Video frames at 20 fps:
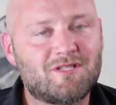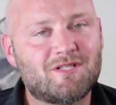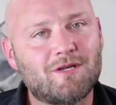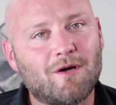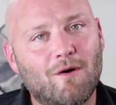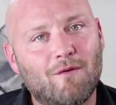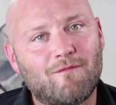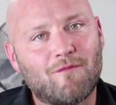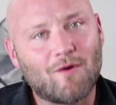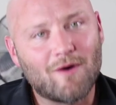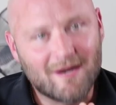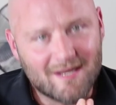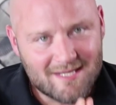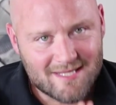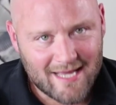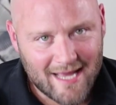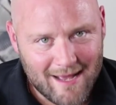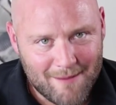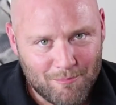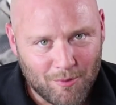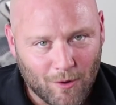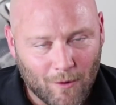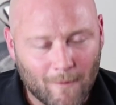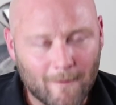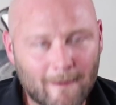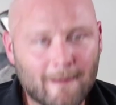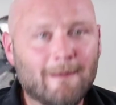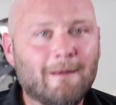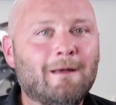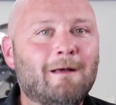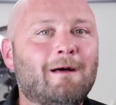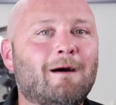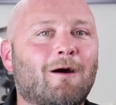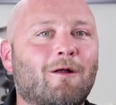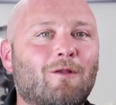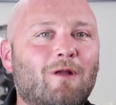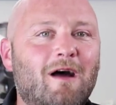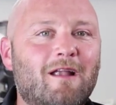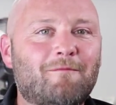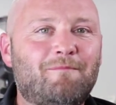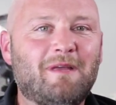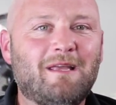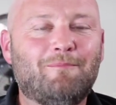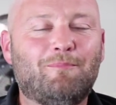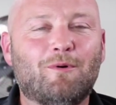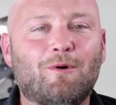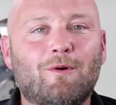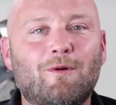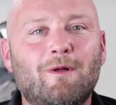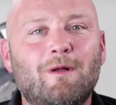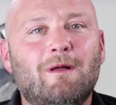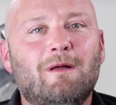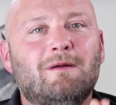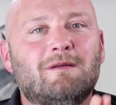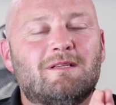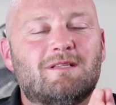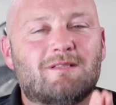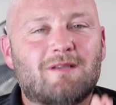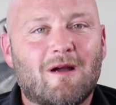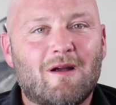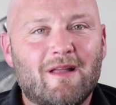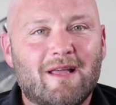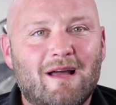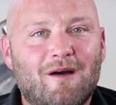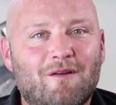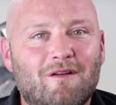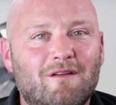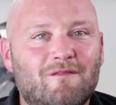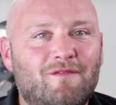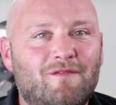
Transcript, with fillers: So for example, a lot of people starting out on